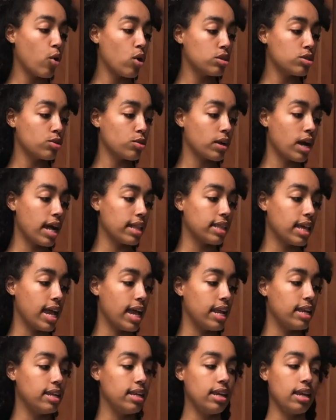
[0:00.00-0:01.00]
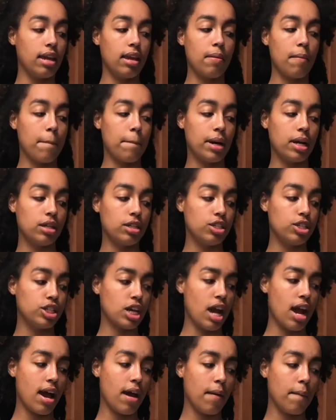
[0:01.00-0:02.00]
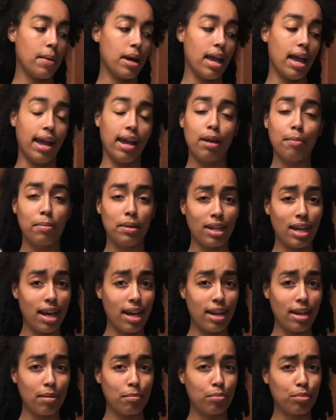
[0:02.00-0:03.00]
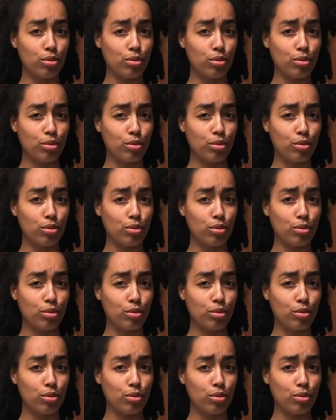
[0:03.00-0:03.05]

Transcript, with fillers: also got the Indian Punjab eggplant.